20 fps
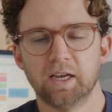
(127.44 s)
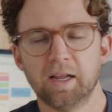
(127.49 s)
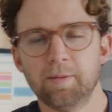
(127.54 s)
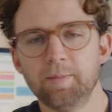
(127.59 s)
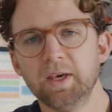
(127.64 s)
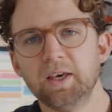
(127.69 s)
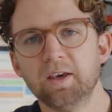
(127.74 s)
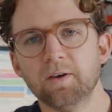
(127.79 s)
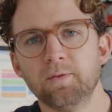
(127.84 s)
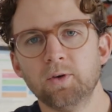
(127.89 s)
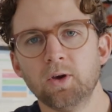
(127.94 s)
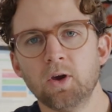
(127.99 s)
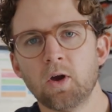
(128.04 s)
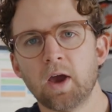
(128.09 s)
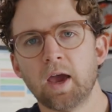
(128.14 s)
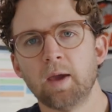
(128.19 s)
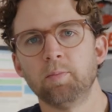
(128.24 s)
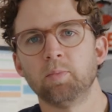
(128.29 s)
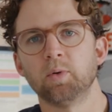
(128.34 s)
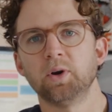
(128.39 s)
let me give you
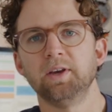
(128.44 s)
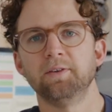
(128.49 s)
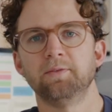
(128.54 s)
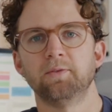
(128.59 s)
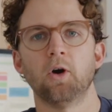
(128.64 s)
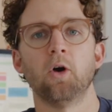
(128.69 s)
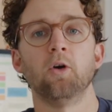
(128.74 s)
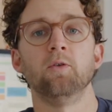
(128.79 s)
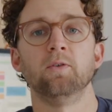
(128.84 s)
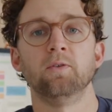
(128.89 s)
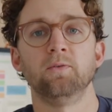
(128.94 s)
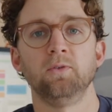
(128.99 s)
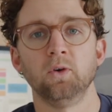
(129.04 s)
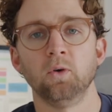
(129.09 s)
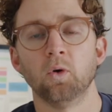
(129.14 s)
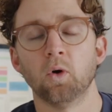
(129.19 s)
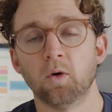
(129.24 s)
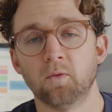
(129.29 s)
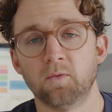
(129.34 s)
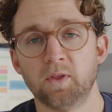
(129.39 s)
a brief
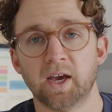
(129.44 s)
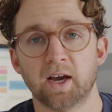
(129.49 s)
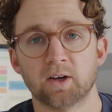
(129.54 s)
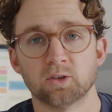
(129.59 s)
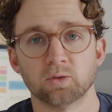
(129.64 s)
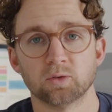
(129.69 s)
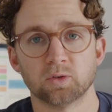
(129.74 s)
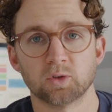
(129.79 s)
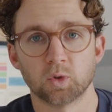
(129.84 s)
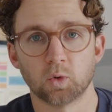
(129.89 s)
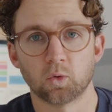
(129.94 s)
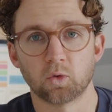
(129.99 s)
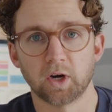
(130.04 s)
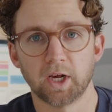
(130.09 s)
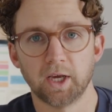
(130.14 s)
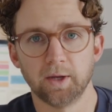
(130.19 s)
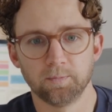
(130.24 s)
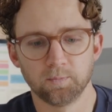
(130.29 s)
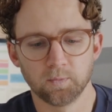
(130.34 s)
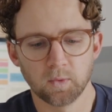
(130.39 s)
overview of the actual story.